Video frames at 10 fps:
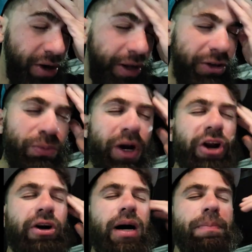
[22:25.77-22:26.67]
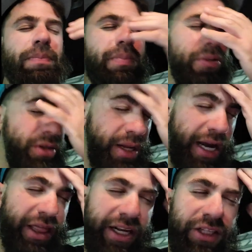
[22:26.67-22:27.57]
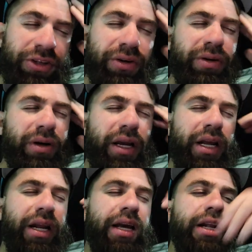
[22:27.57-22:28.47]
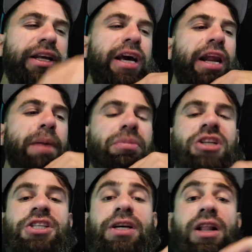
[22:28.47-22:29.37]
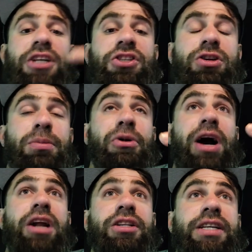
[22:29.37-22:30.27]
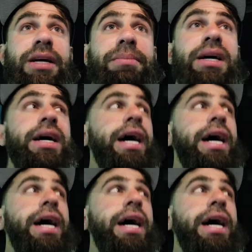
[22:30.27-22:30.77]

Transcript: He was runner-up, I think, in Indianapolis. He lost to the Miraidon team.